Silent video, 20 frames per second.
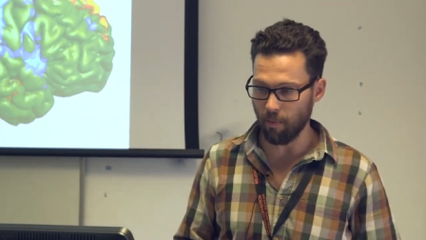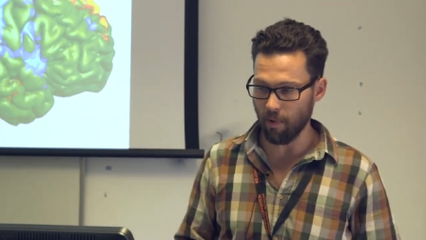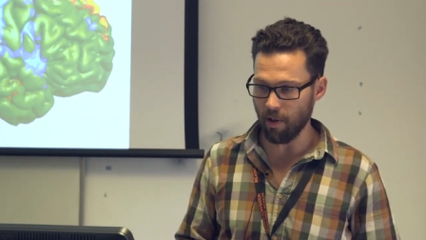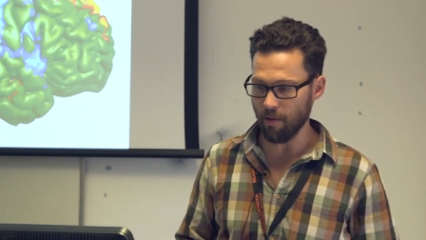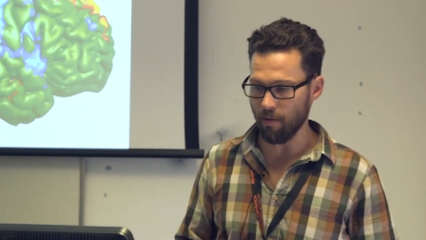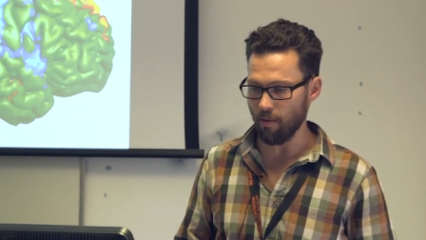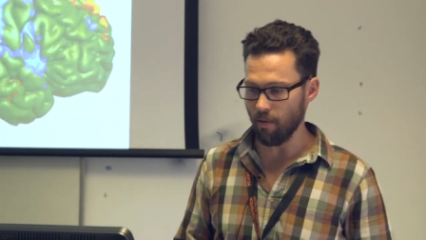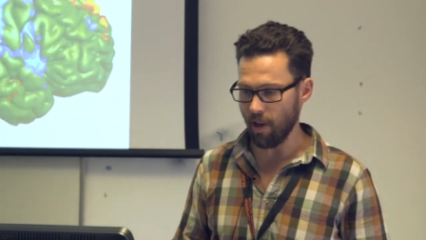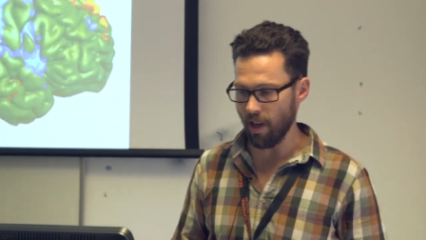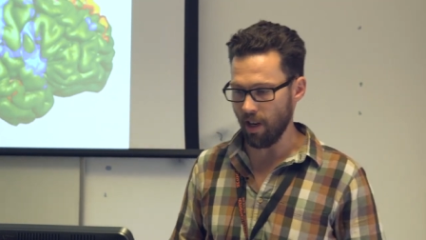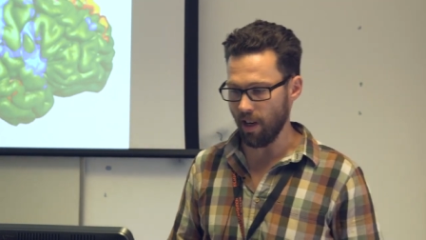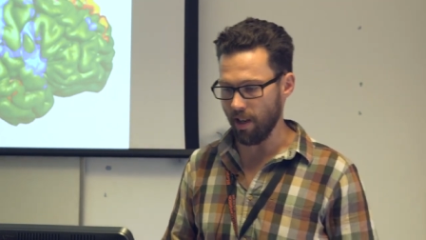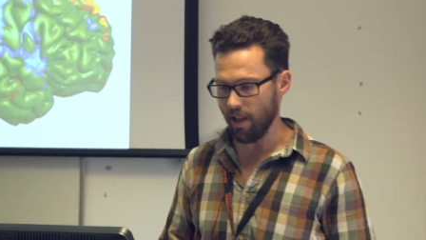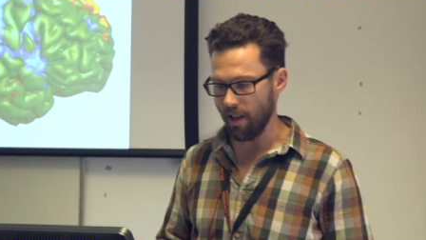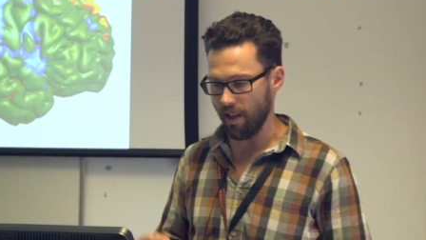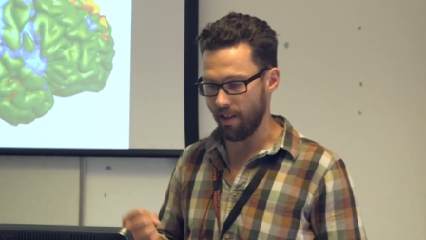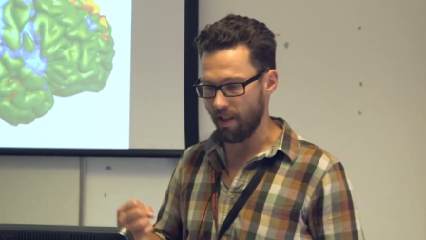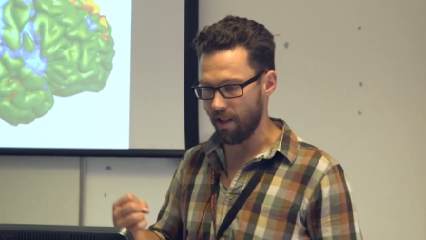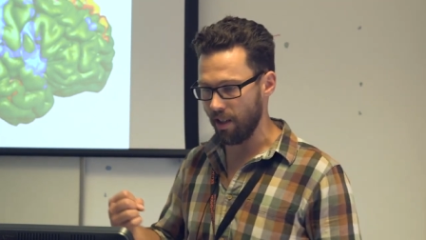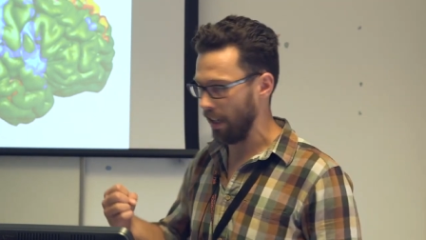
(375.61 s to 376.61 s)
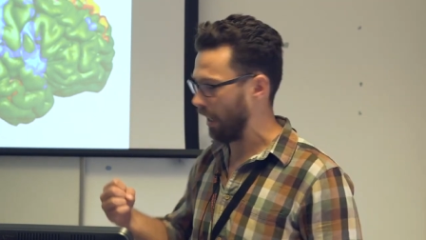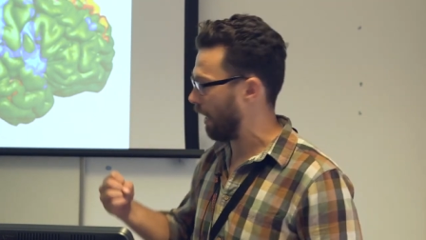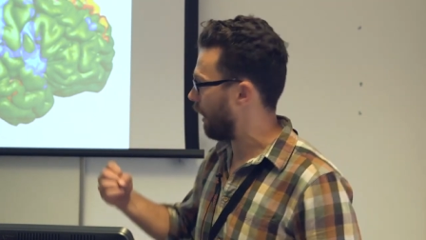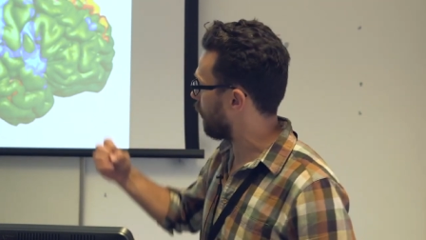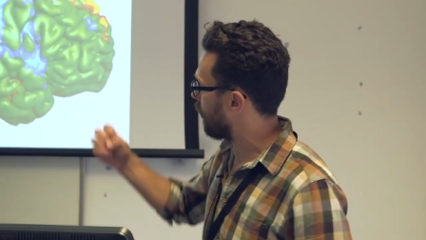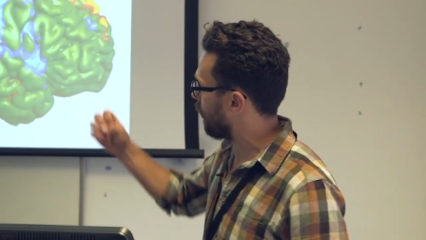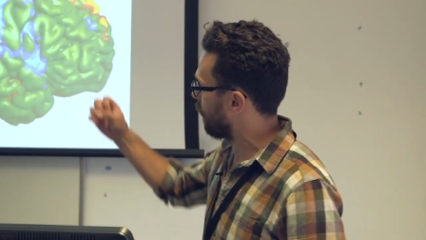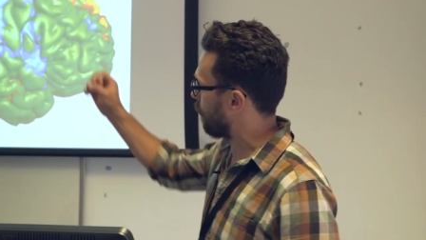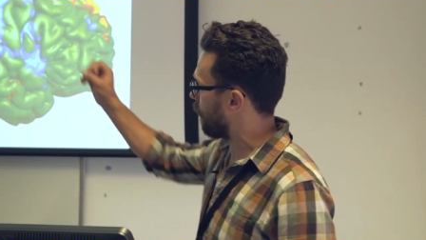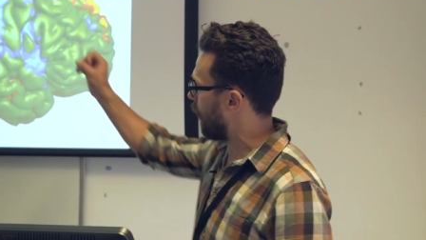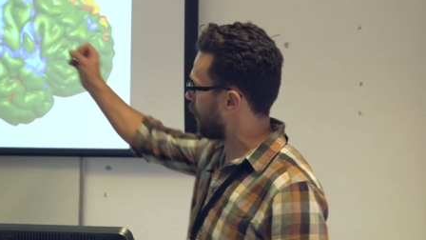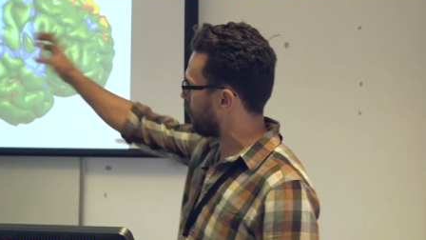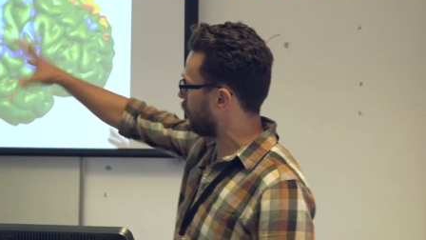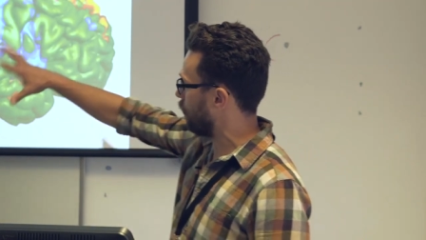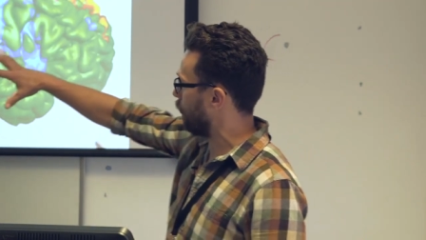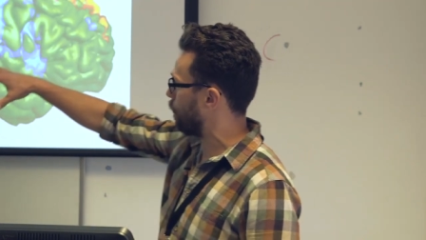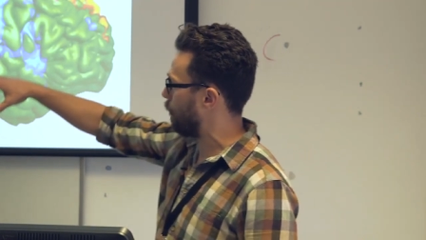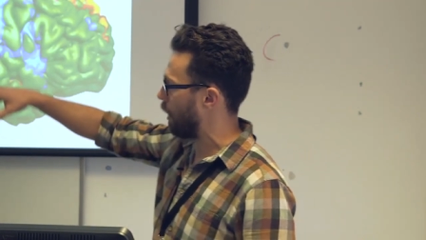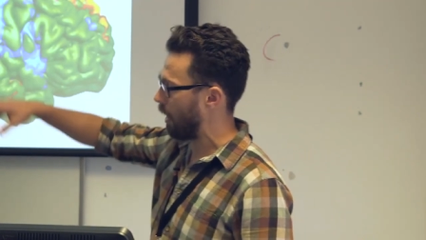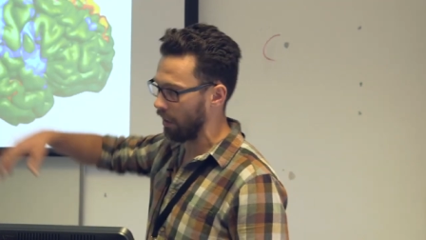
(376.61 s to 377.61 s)
The
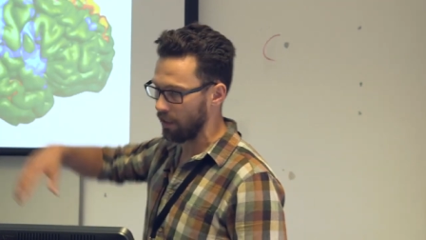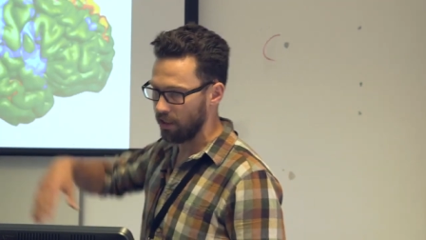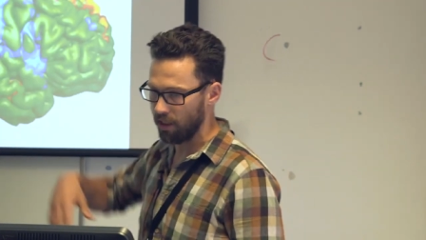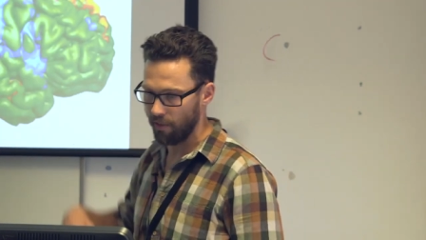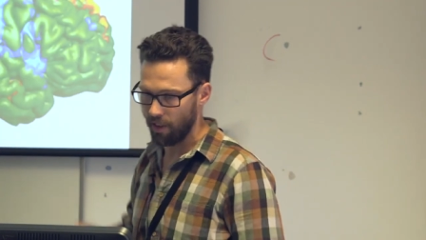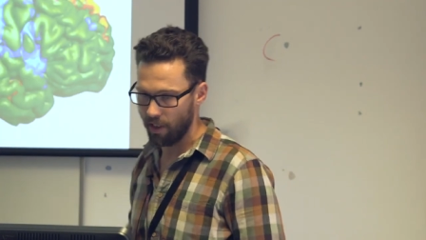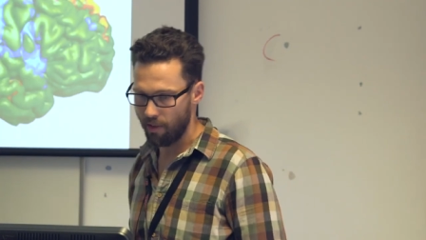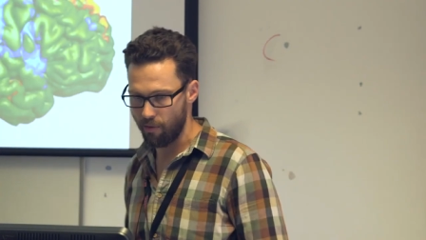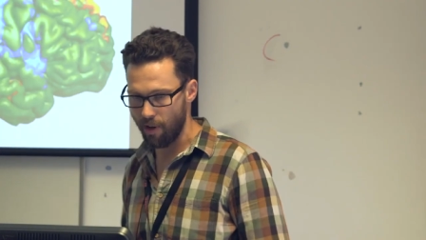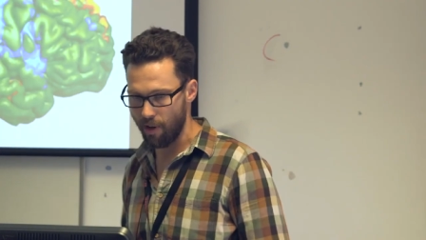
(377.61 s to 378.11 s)
frontal parts of it